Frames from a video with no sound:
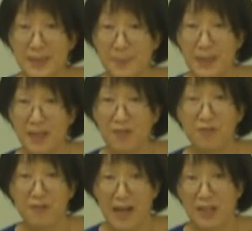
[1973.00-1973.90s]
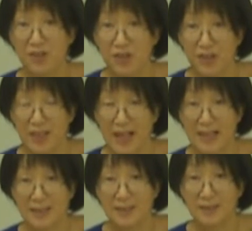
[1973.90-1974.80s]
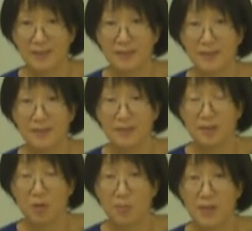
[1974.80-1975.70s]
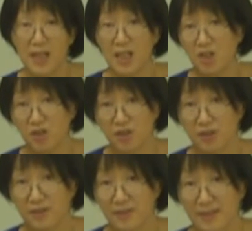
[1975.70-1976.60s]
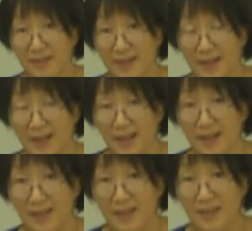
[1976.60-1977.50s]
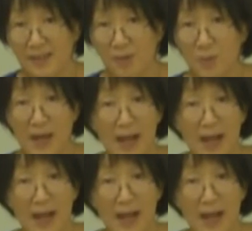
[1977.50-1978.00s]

speaking French as a global language. So what